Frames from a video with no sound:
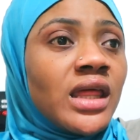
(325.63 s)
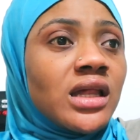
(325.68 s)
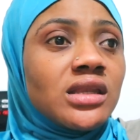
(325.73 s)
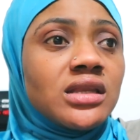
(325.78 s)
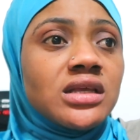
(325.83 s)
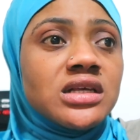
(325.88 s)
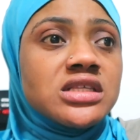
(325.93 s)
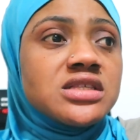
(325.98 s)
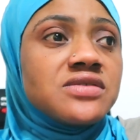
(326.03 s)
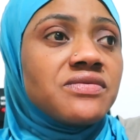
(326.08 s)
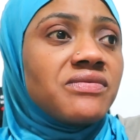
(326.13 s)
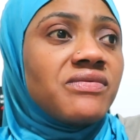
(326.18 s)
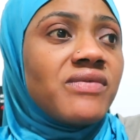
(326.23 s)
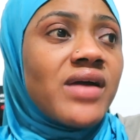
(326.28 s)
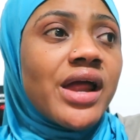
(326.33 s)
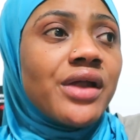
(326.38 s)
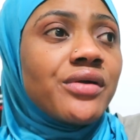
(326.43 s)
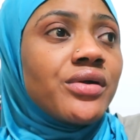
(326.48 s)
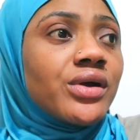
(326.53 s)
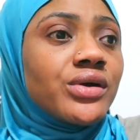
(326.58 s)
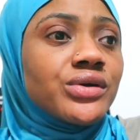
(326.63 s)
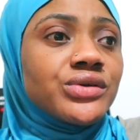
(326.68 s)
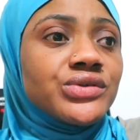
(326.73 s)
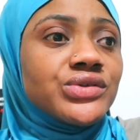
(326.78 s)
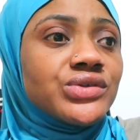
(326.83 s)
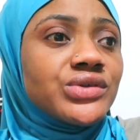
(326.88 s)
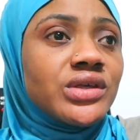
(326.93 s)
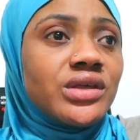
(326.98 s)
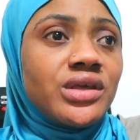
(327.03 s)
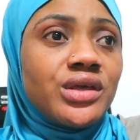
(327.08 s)
this
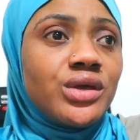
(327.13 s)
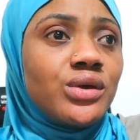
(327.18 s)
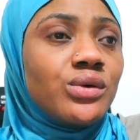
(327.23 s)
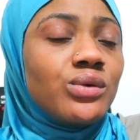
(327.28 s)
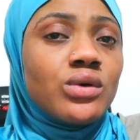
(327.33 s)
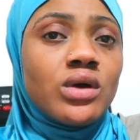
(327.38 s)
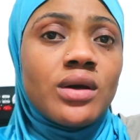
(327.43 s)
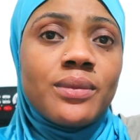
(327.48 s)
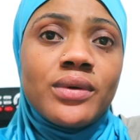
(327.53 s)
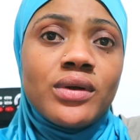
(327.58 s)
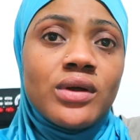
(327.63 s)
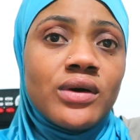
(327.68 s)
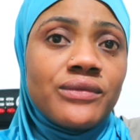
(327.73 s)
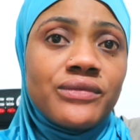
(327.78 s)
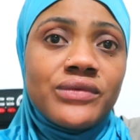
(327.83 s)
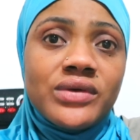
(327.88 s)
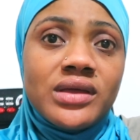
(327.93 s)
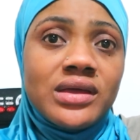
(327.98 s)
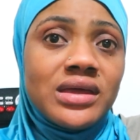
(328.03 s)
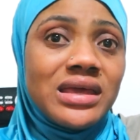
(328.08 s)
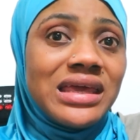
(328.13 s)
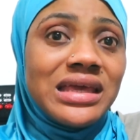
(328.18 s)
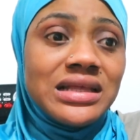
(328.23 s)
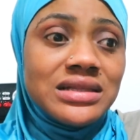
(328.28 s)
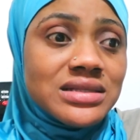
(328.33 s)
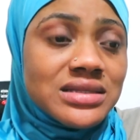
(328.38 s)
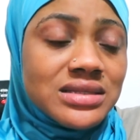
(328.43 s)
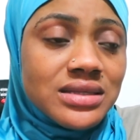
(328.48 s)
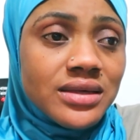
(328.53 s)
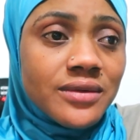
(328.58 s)
virus killed a couple of
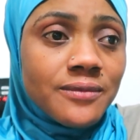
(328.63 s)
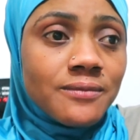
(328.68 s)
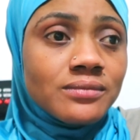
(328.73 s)
kids.